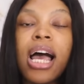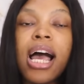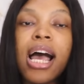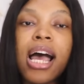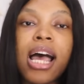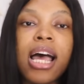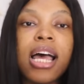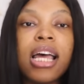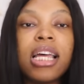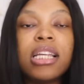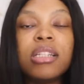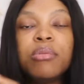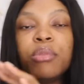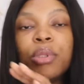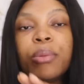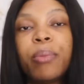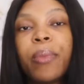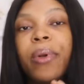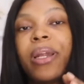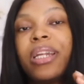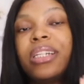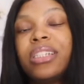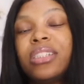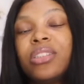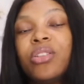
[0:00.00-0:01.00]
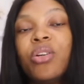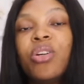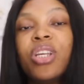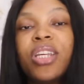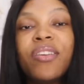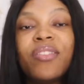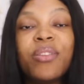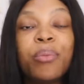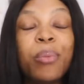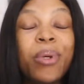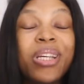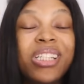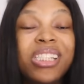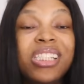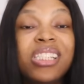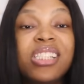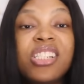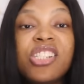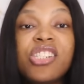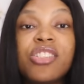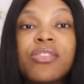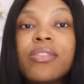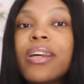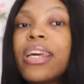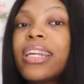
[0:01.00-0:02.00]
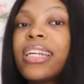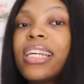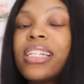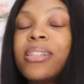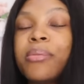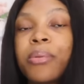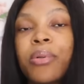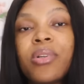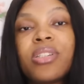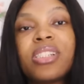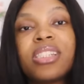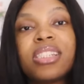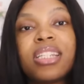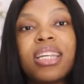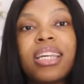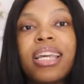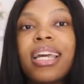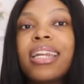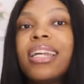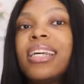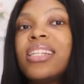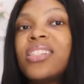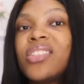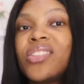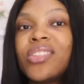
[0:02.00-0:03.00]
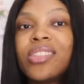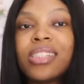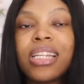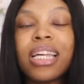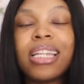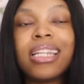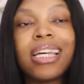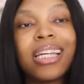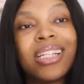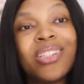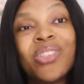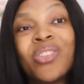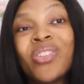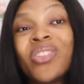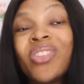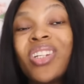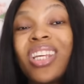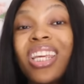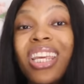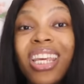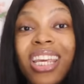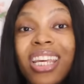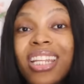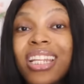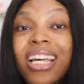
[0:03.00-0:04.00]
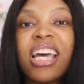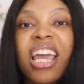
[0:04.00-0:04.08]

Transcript: and big brother did not give the person a strike that's because he's a guy that is doing that that he doesn't care